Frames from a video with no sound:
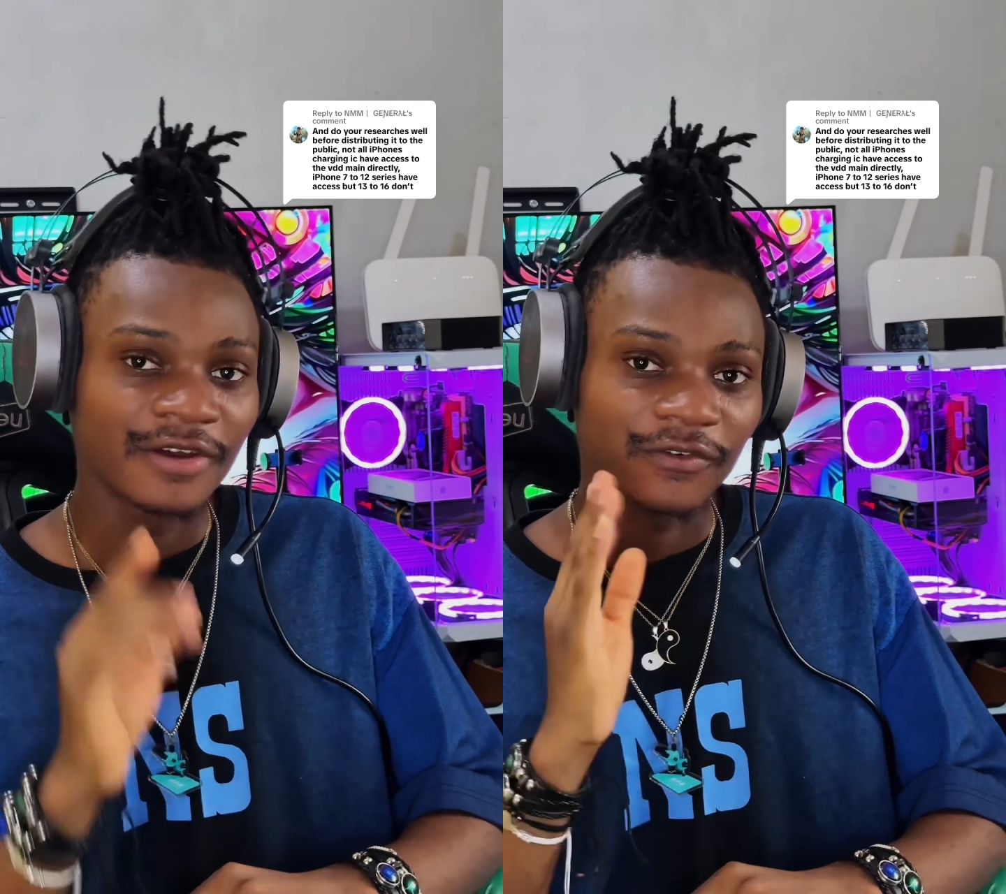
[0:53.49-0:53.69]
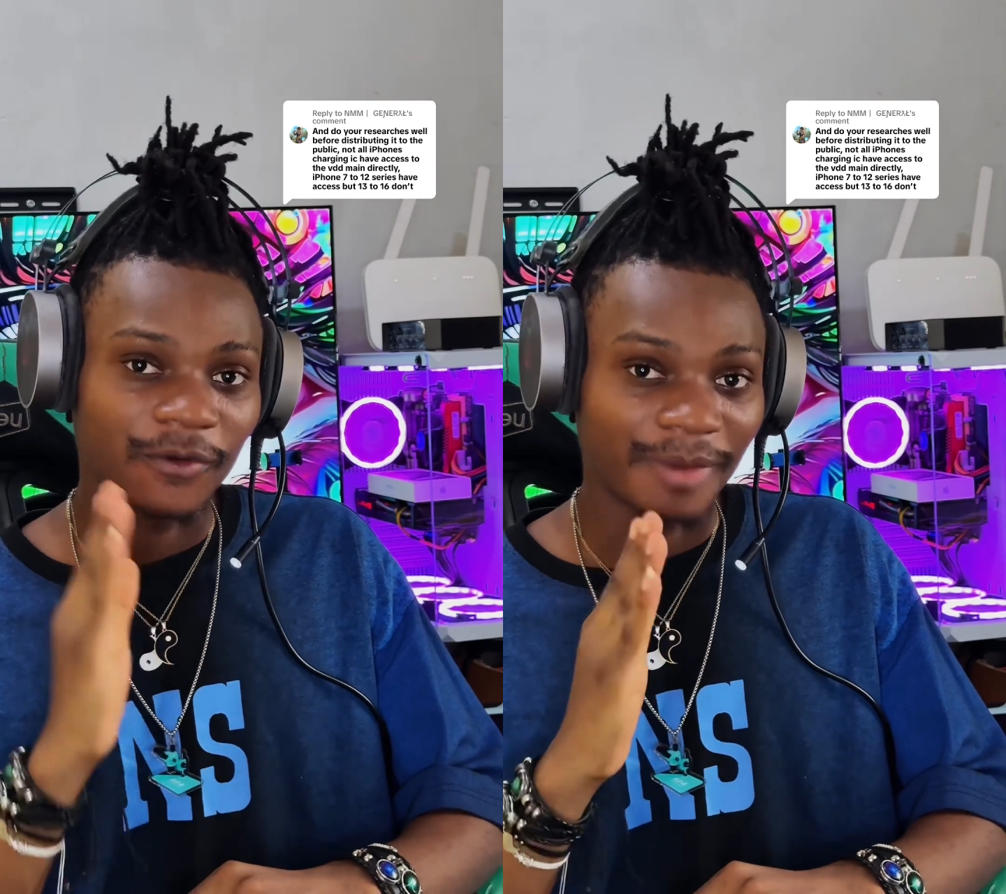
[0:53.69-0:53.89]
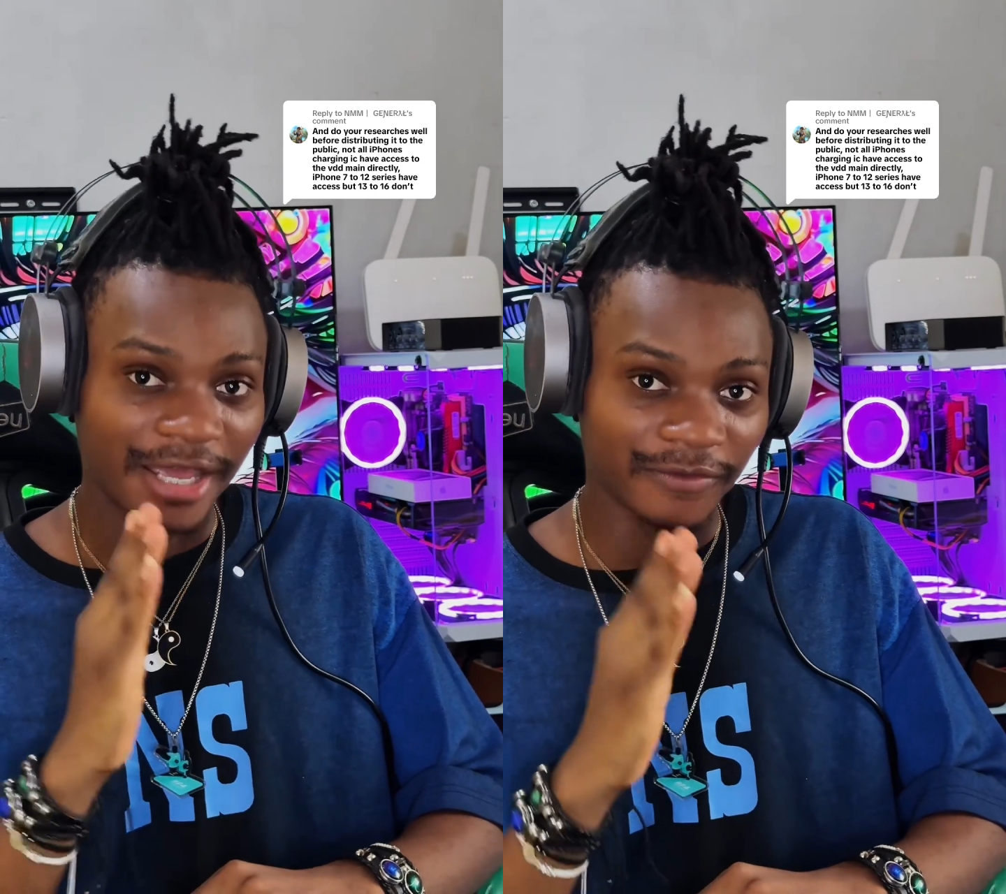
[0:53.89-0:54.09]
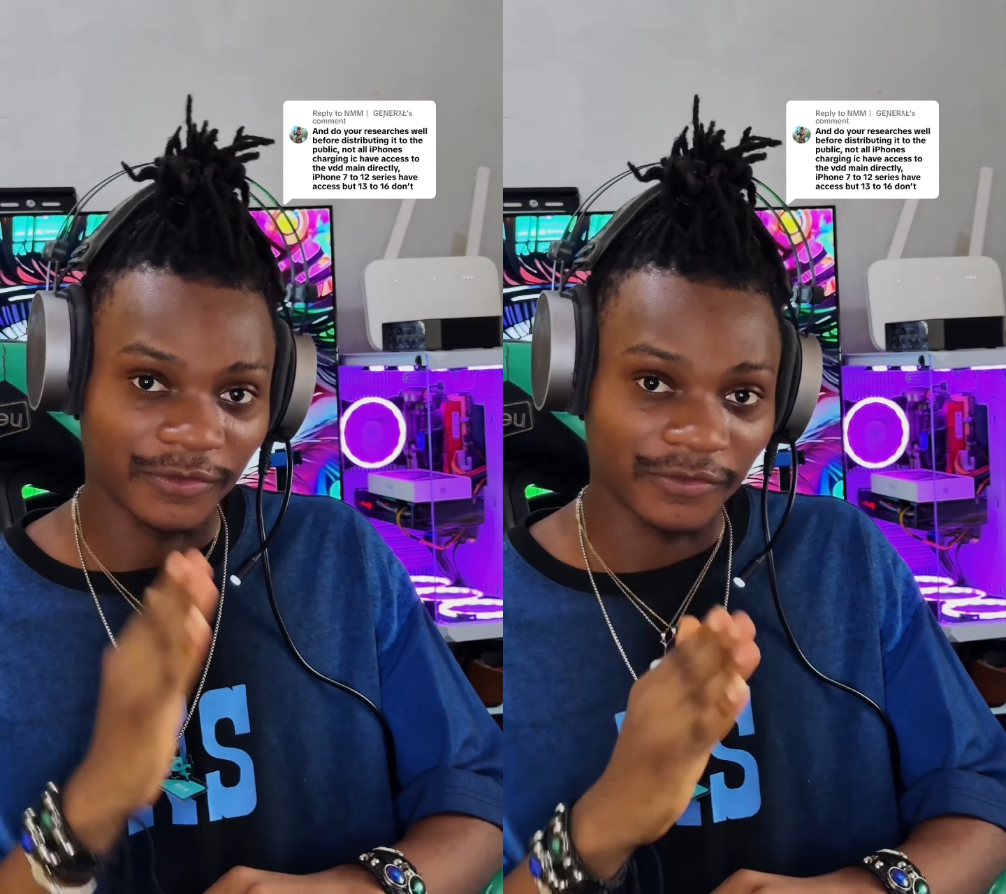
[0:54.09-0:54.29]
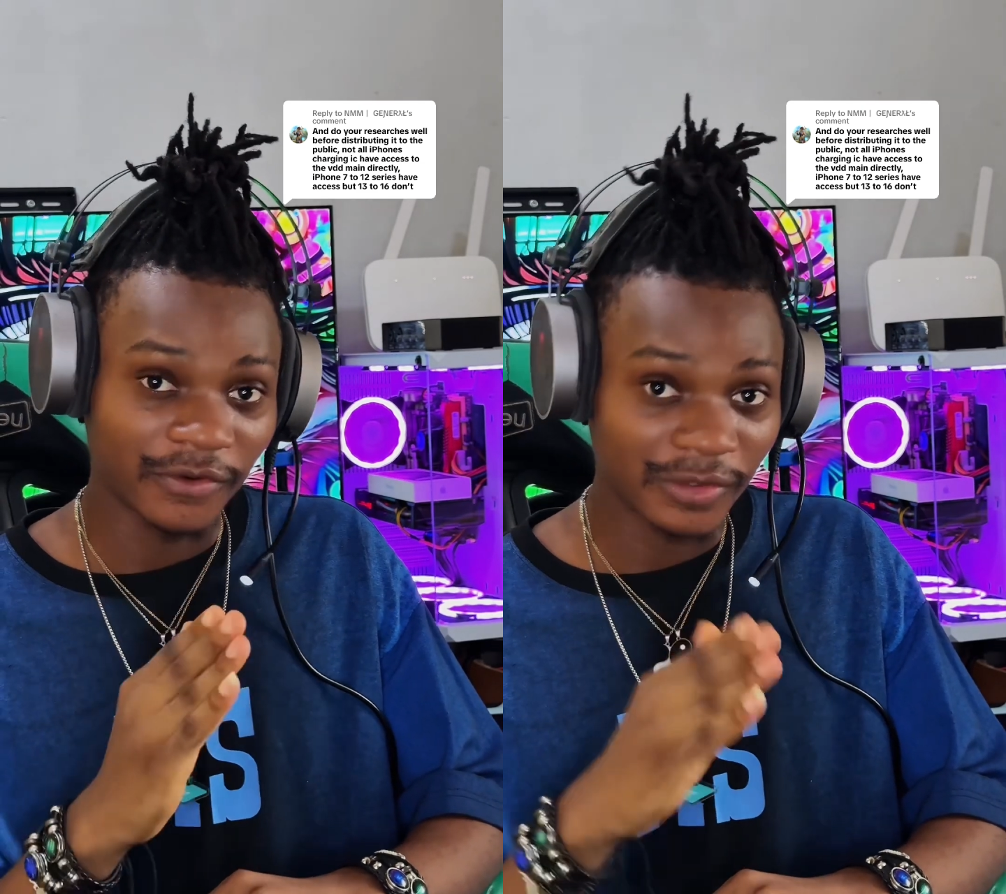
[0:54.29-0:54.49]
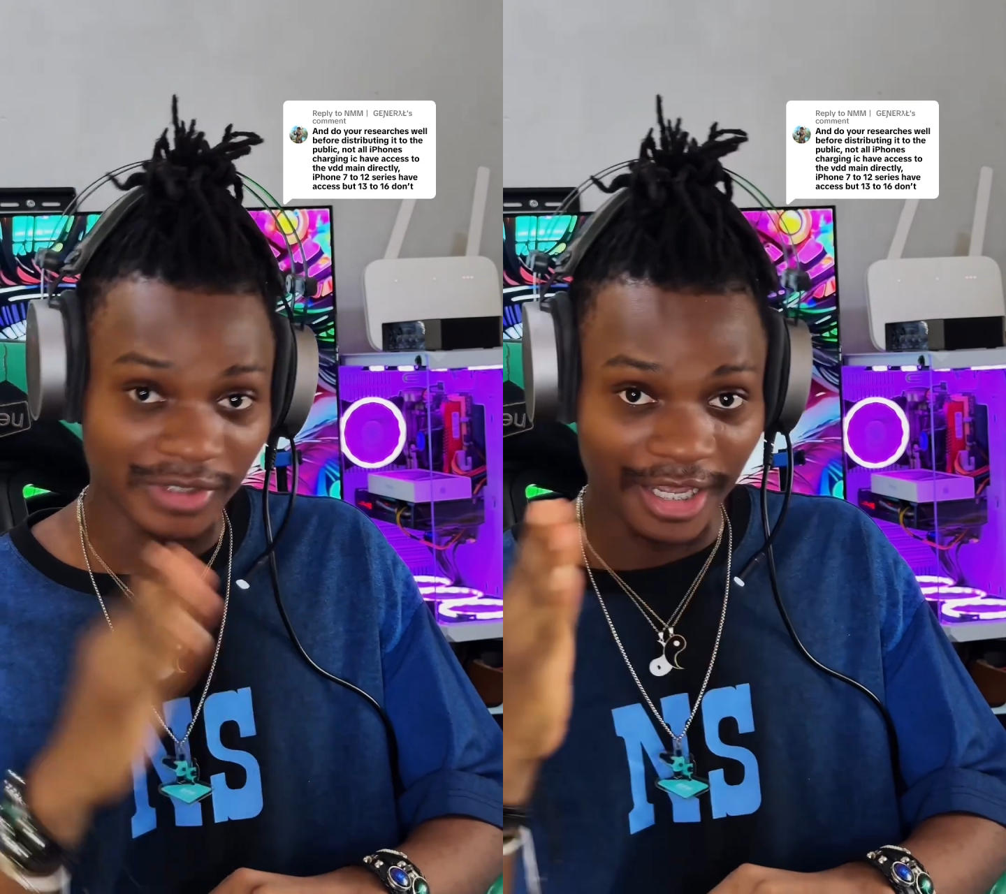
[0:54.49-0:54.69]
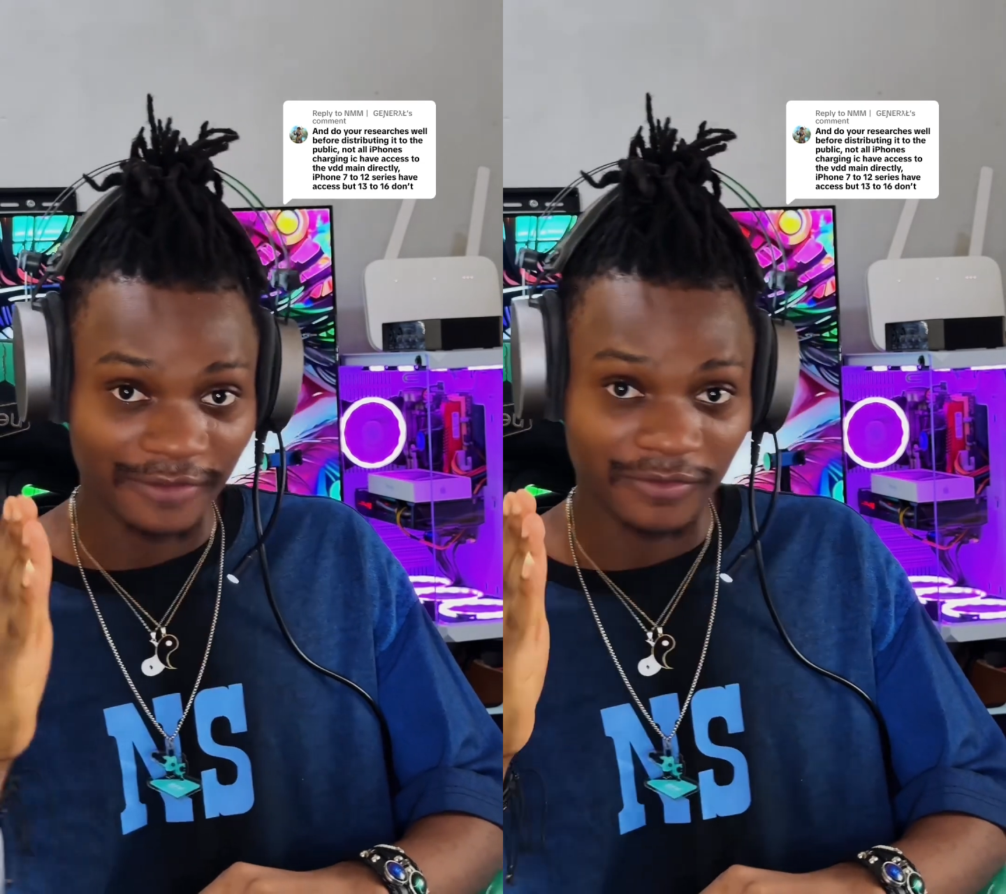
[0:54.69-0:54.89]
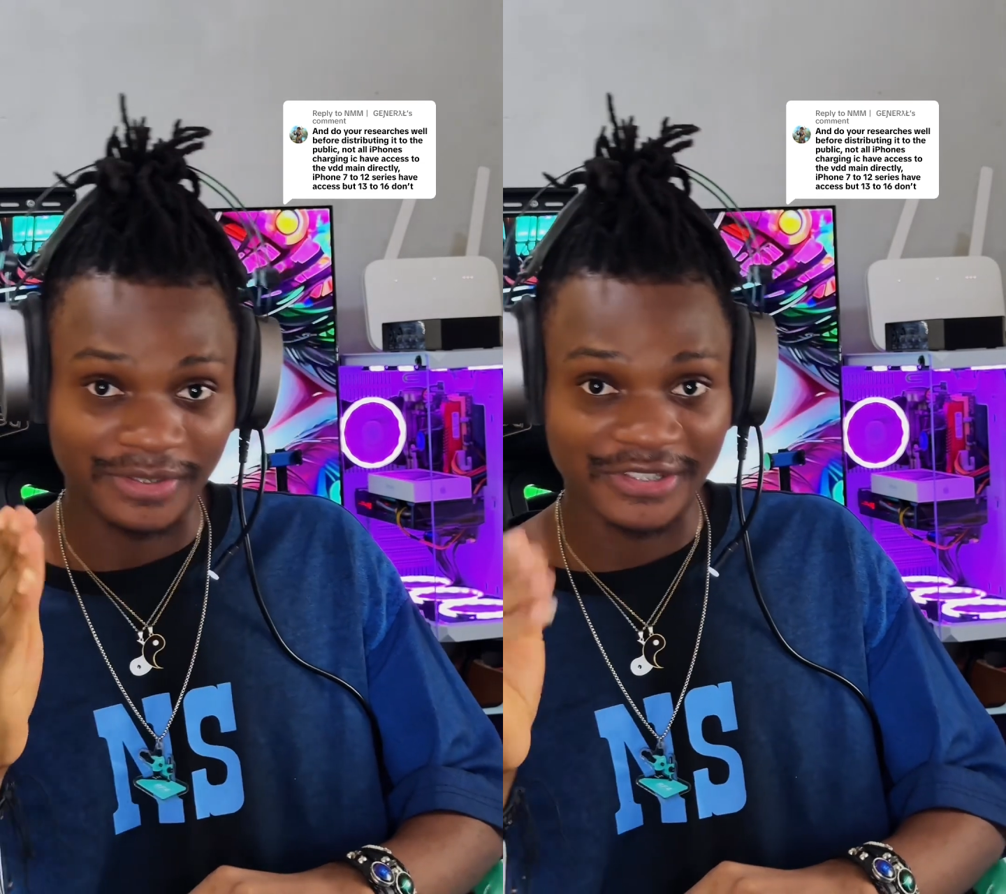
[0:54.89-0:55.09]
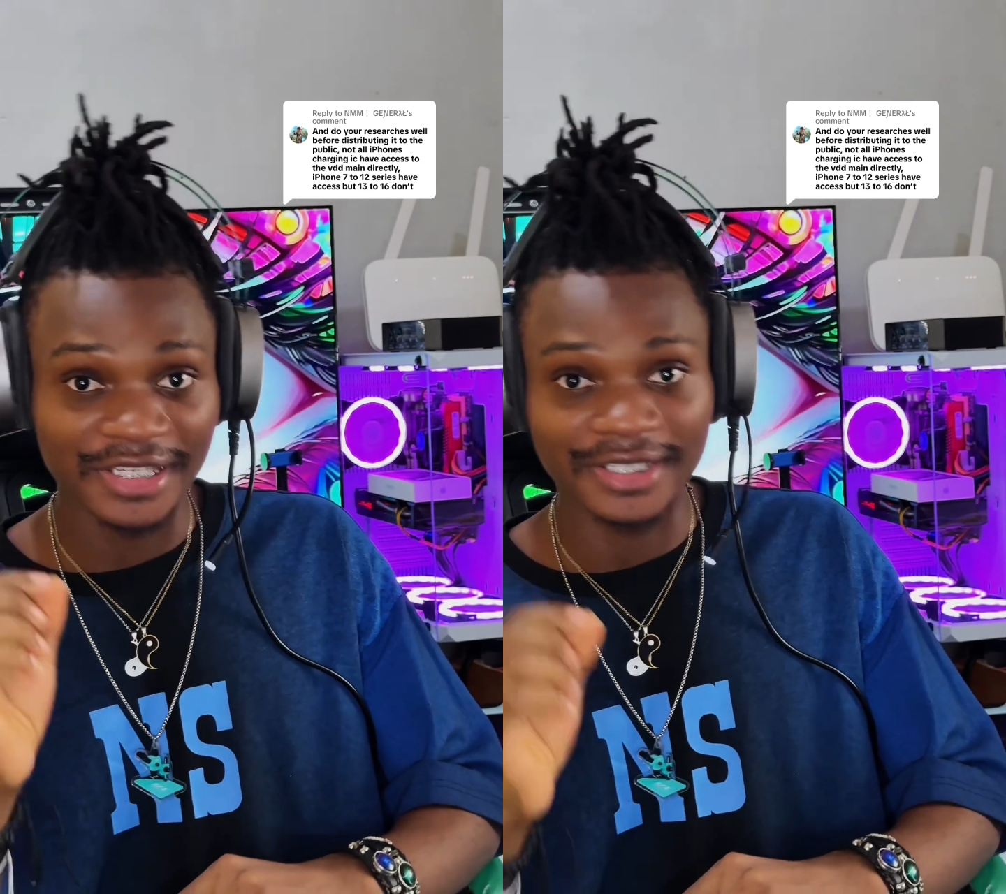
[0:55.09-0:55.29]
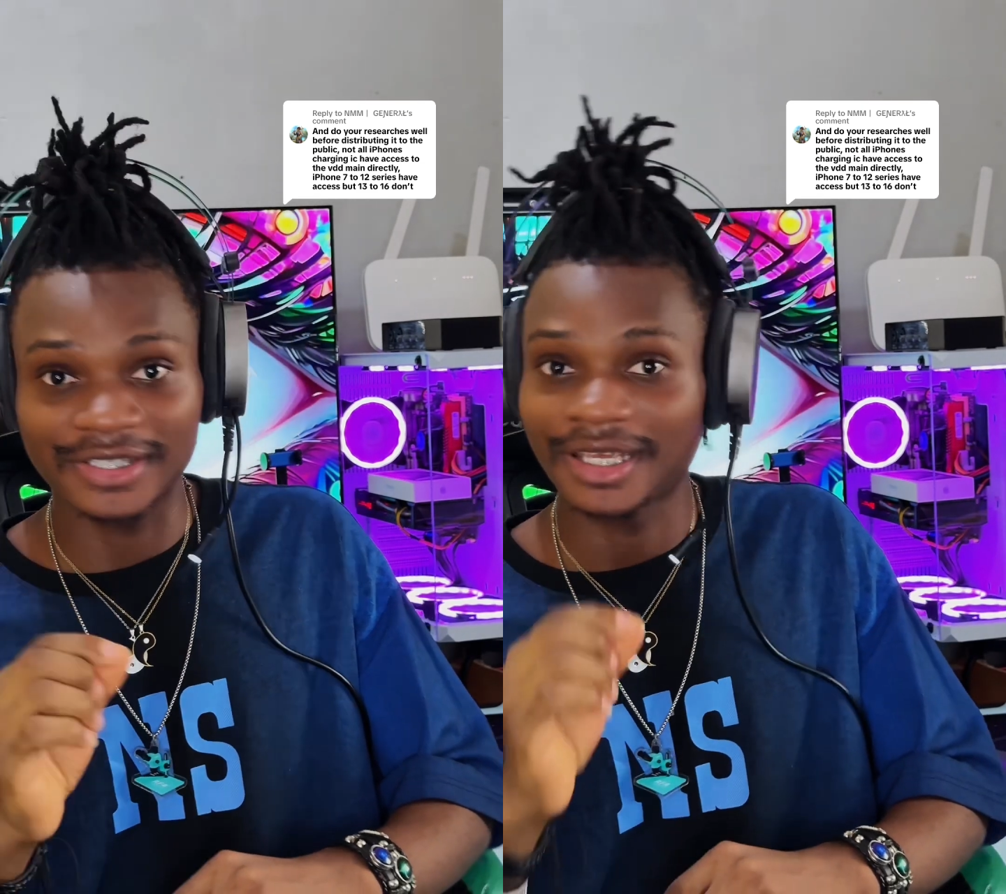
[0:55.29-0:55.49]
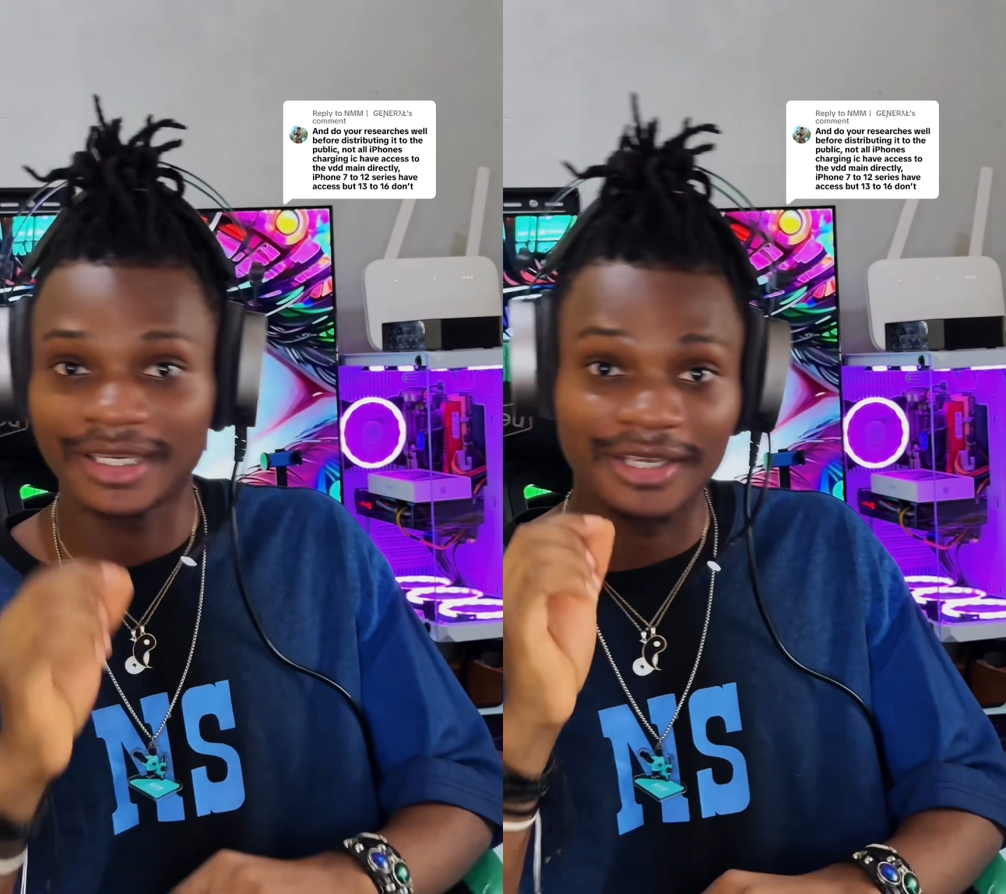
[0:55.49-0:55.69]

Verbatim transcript: from iPhone 4 to iPhone 6,